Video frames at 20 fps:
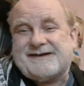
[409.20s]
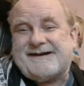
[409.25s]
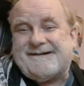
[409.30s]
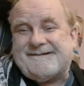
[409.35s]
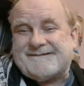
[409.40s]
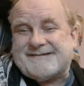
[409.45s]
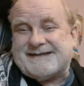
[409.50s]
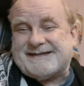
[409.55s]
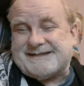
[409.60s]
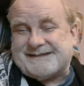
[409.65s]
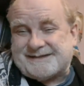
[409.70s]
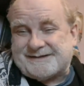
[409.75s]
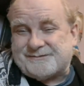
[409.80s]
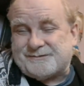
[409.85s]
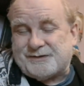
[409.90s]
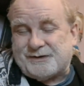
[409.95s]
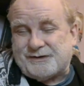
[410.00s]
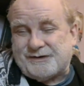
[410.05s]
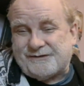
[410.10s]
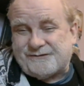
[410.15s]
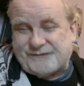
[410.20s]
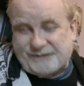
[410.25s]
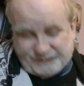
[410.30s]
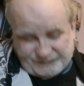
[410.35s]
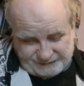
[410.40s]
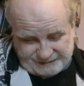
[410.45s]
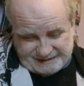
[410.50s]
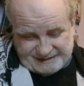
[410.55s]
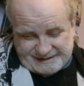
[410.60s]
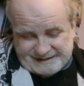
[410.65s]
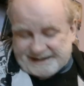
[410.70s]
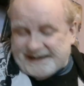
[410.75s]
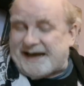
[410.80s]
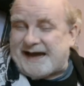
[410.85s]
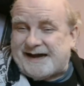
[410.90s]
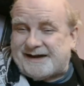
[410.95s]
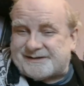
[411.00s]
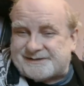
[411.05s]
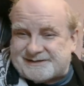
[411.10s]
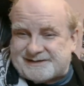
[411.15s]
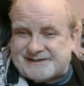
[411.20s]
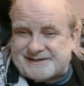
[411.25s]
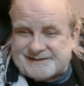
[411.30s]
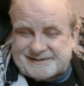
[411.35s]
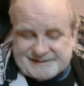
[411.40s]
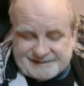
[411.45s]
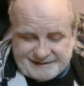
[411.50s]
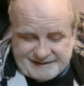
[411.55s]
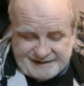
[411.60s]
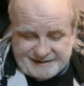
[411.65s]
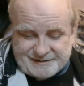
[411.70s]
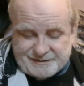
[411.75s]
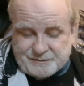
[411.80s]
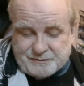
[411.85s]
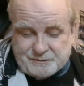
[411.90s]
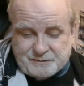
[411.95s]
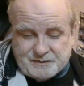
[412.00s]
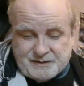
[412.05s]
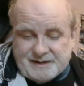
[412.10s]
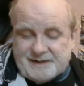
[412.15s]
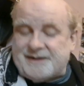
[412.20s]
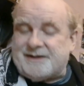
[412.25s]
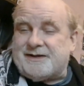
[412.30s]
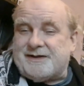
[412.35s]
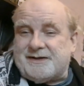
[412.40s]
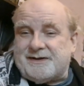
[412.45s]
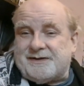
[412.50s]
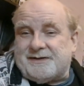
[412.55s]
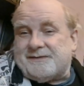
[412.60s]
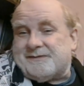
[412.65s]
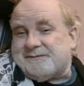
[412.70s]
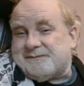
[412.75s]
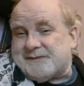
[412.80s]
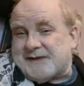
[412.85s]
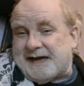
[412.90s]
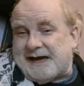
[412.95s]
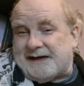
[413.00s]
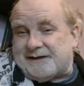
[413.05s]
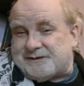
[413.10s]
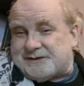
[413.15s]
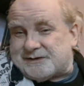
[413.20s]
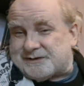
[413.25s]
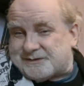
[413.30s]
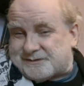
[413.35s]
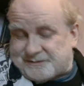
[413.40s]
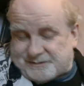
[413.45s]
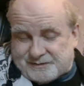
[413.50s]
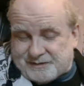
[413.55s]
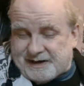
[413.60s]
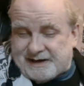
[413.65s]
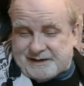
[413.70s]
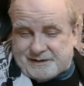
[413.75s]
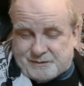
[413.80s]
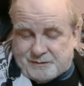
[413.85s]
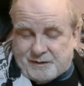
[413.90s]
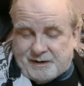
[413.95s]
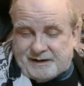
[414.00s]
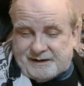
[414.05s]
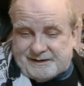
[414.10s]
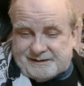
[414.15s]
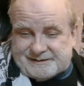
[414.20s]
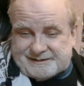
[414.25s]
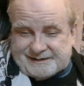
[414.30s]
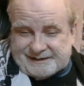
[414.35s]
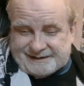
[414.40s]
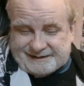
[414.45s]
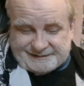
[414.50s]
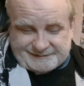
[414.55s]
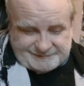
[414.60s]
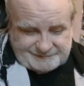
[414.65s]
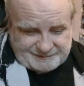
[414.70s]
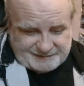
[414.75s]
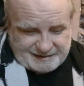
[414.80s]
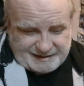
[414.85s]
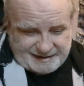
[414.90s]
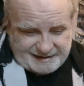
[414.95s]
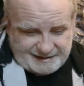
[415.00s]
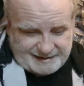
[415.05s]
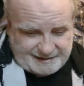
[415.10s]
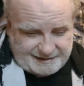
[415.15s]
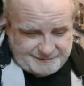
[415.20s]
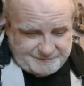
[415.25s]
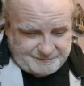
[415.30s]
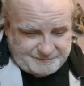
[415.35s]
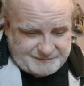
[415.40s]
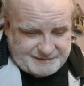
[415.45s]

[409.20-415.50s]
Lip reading: all these wonderful actors. Ooh, are just great quality. I